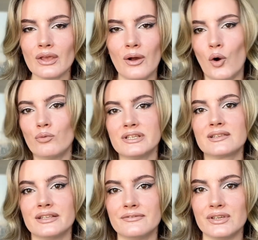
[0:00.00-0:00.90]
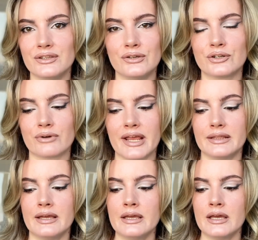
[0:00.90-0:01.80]
always live in
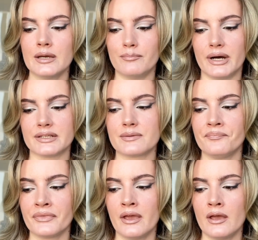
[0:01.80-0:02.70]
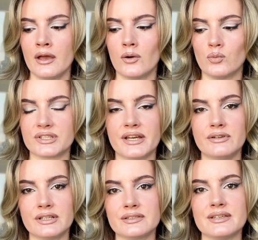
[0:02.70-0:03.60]
Ukraine. But
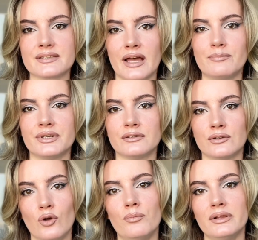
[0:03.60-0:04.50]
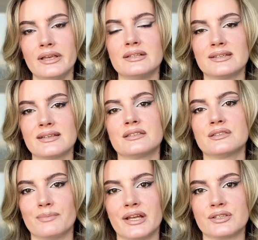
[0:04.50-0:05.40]
whatever that is happening globally
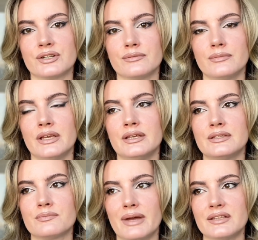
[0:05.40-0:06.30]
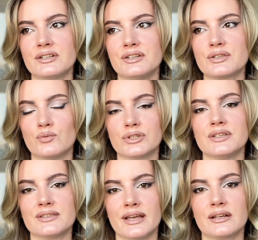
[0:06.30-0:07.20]
doesn't matter. It matters what
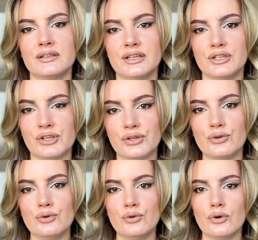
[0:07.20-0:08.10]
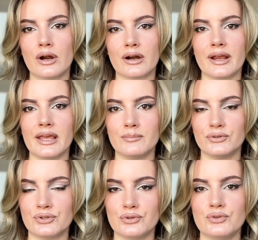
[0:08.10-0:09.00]
exactly you are
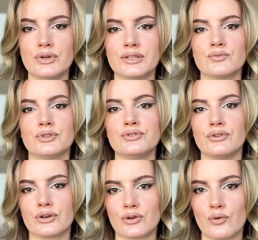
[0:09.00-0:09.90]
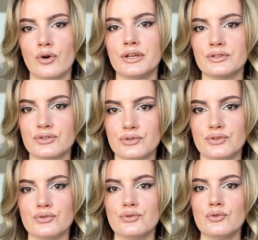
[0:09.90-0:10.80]
able to do and what you're going to
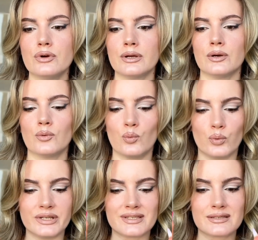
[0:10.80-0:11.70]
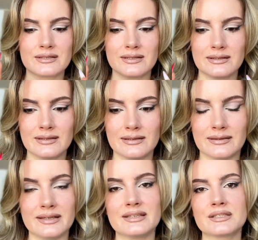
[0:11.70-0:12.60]
do with
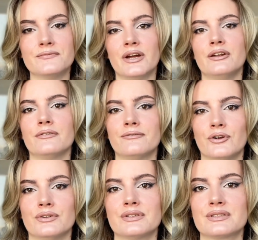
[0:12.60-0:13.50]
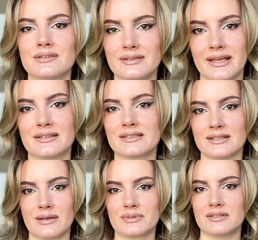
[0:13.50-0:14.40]
this very first next
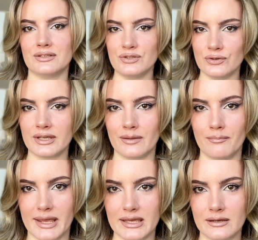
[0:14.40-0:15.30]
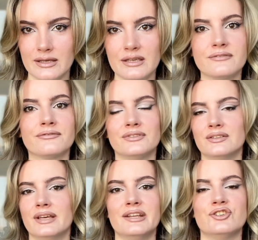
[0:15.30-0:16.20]
steps that you can make if the
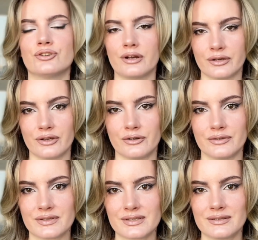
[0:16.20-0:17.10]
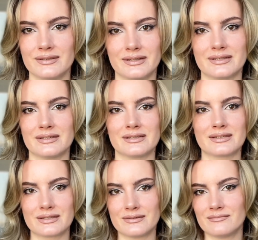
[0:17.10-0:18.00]
danger occurs. This is